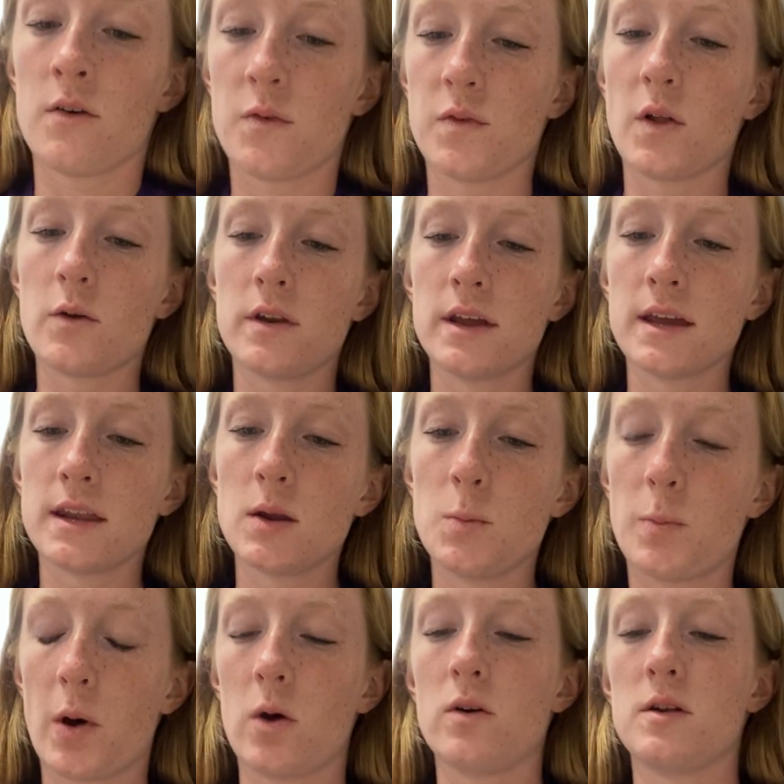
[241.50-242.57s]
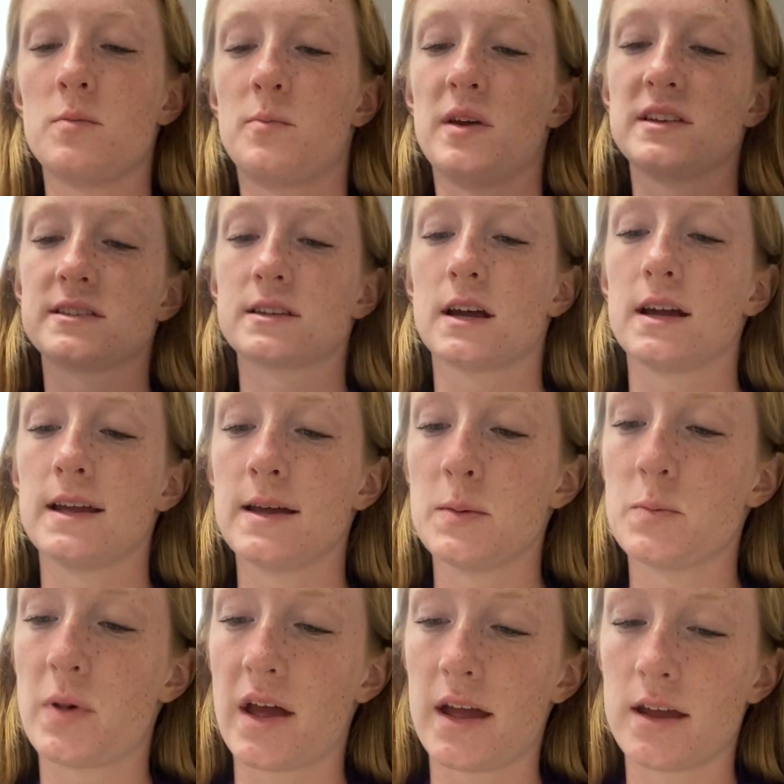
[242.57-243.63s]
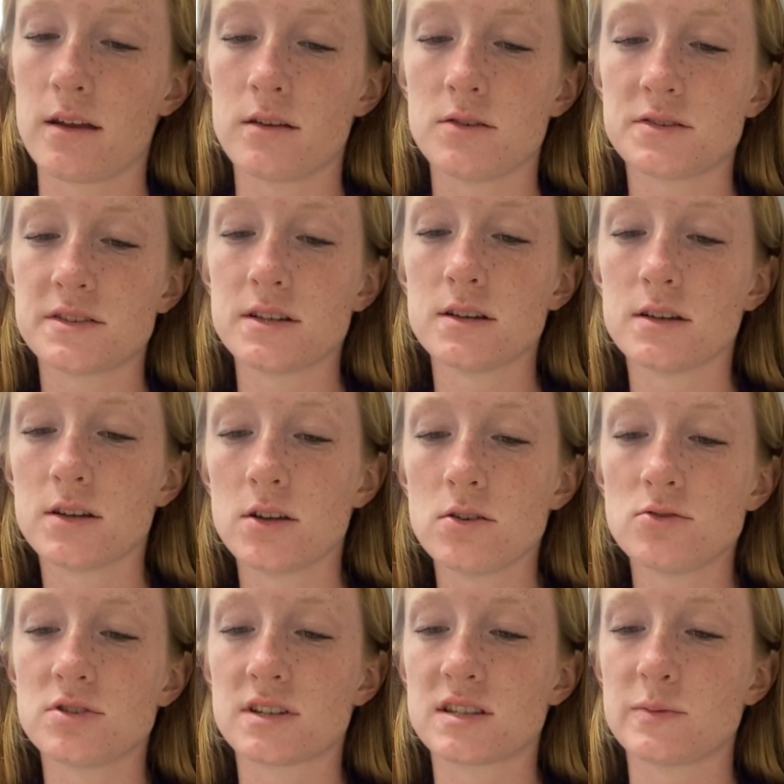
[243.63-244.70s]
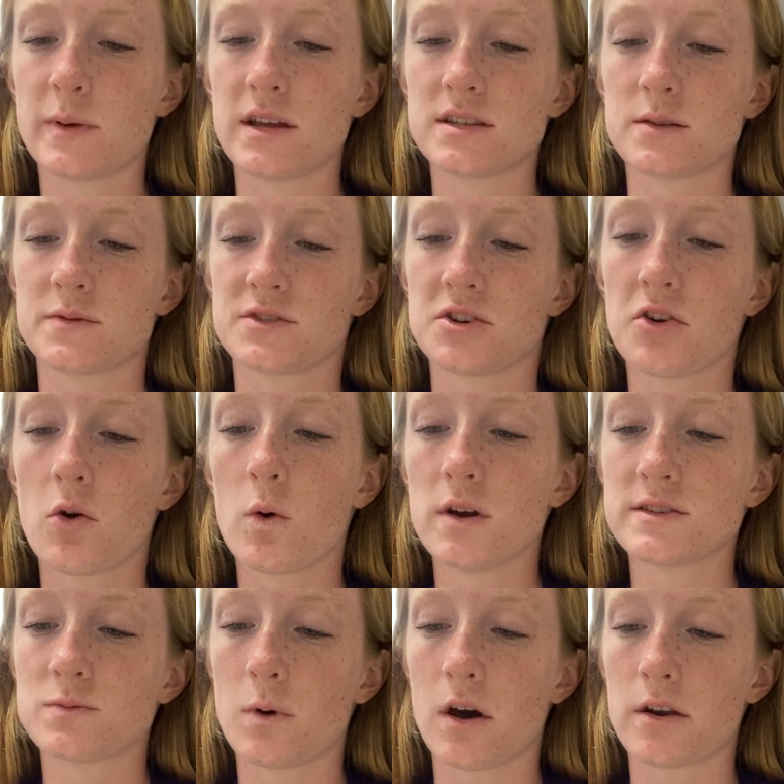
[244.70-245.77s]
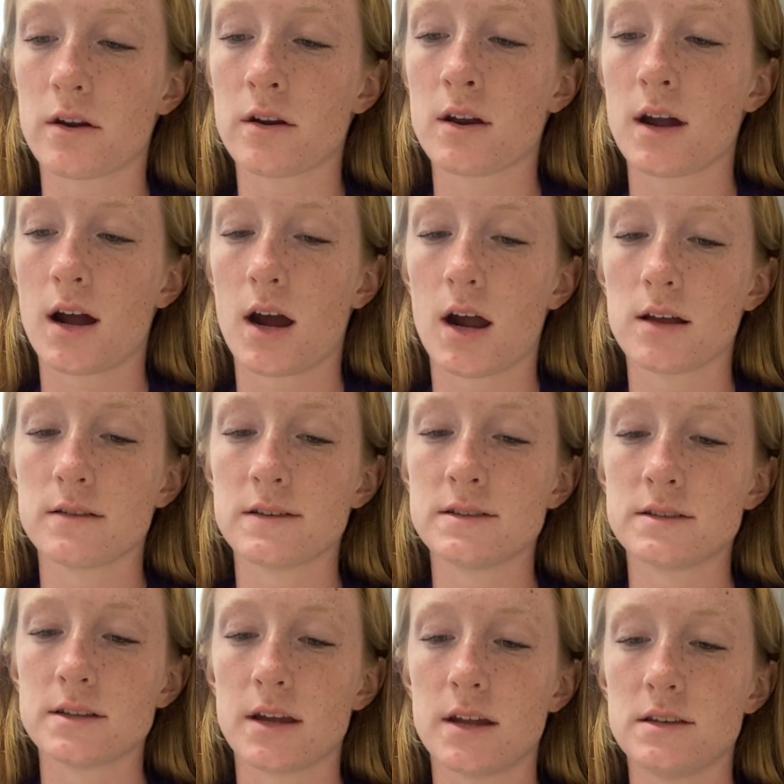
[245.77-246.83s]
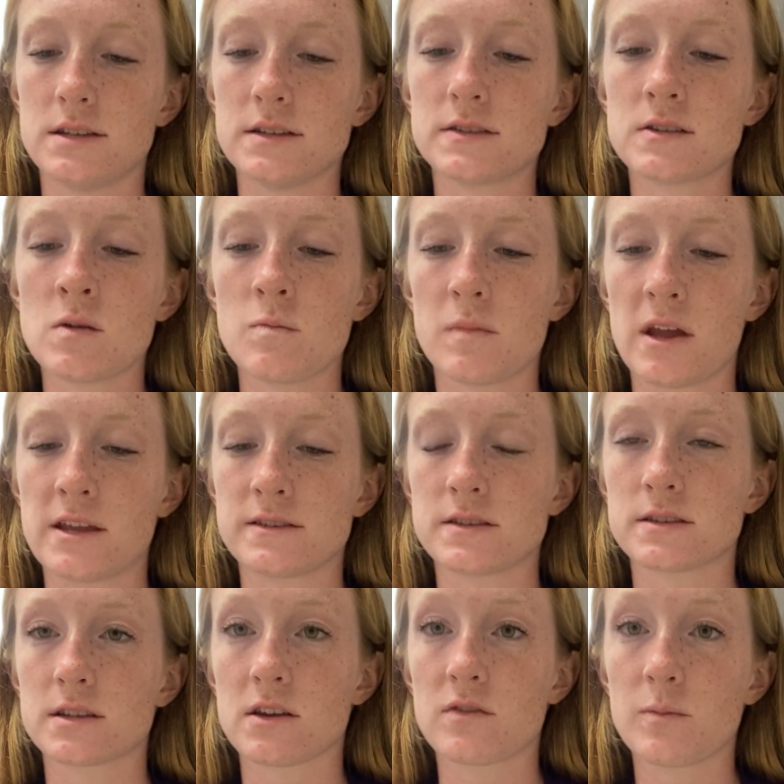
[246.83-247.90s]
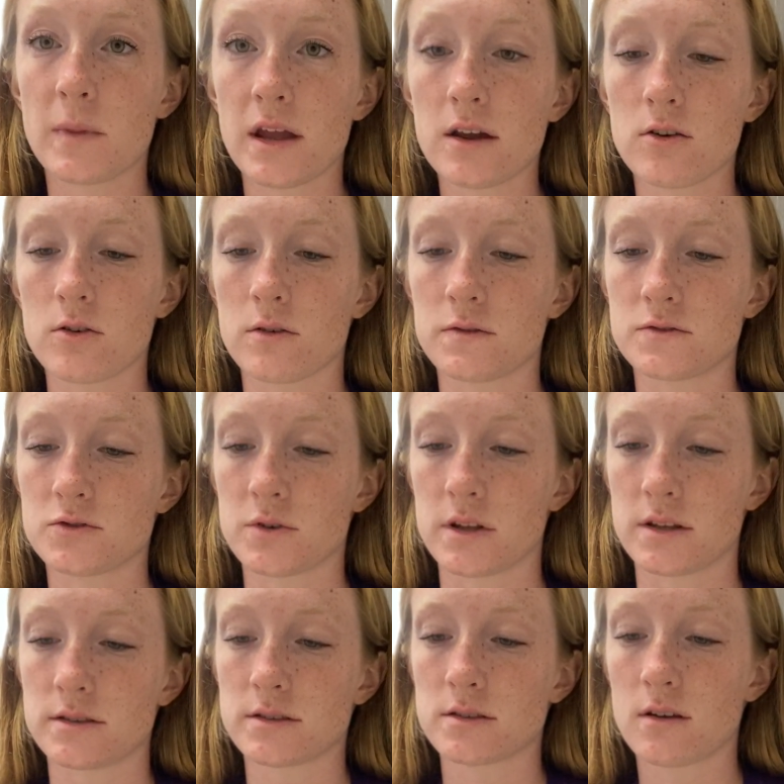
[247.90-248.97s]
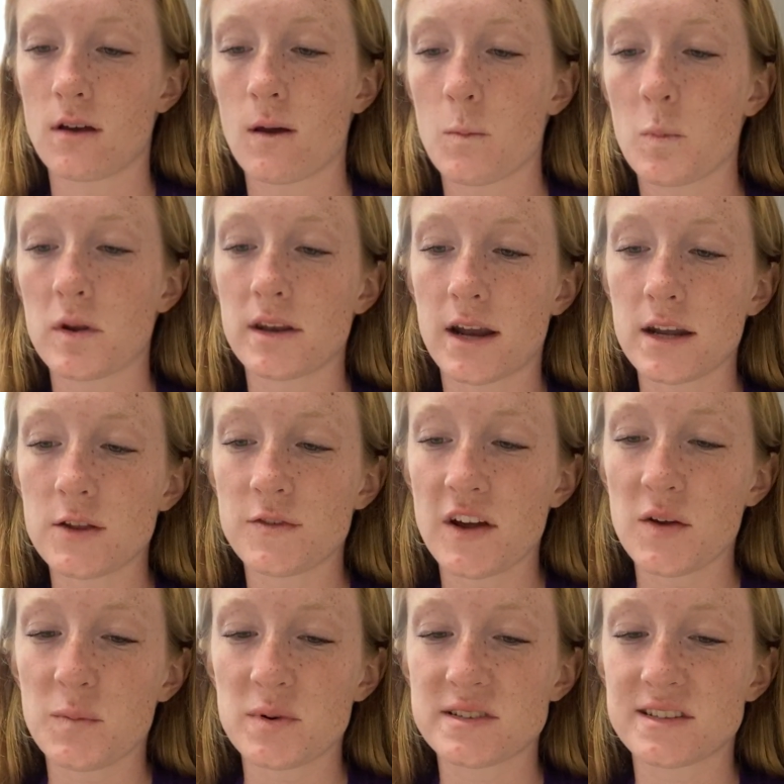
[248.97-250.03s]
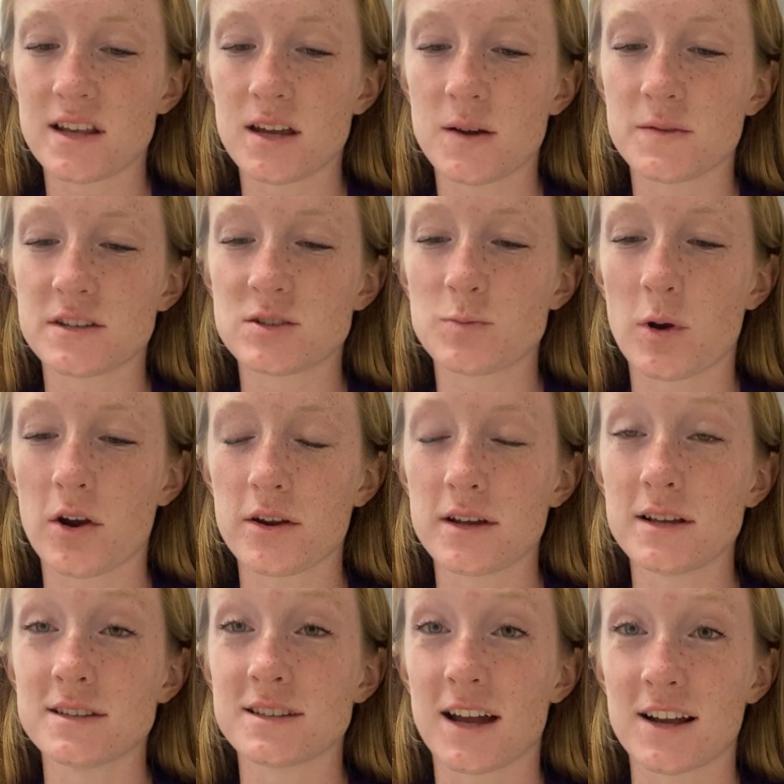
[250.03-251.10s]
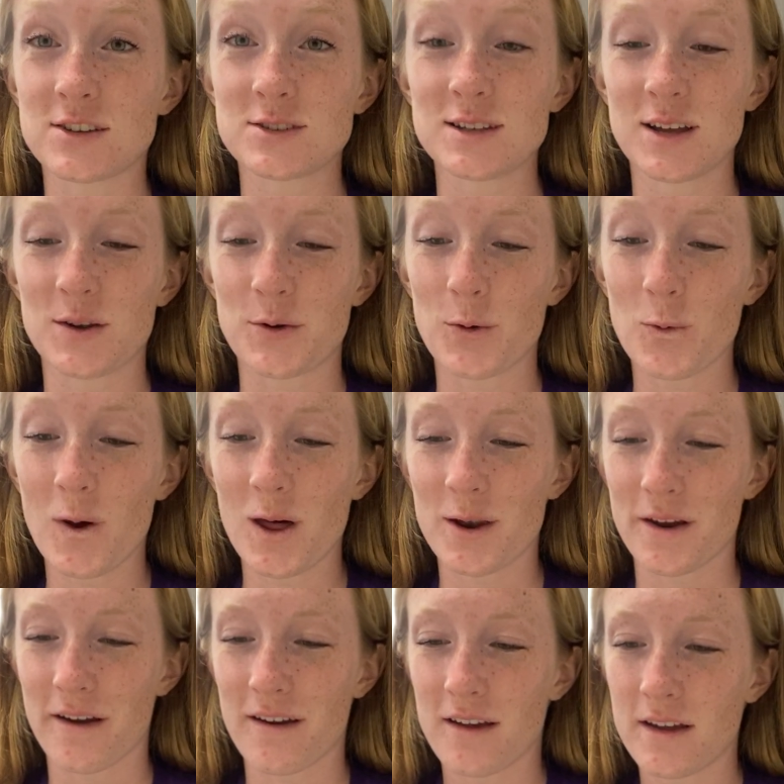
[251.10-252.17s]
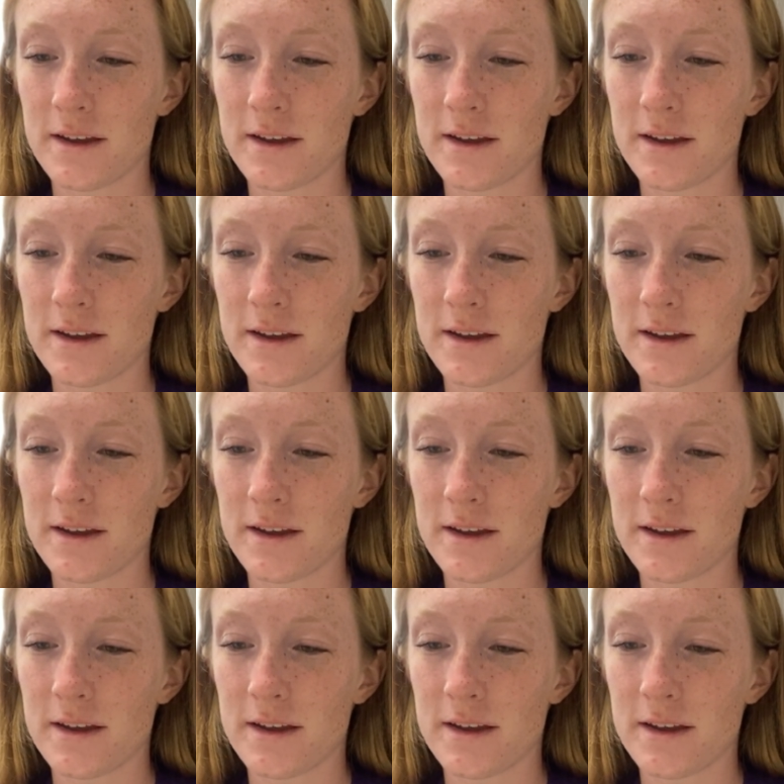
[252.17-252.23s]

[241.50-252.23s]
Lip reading: Floating in a boat in Biscayne Bay, you see a huge expanse of turquoise water, islands, and distant mazes of mangrove trees. But 95% of this park is actually underwater.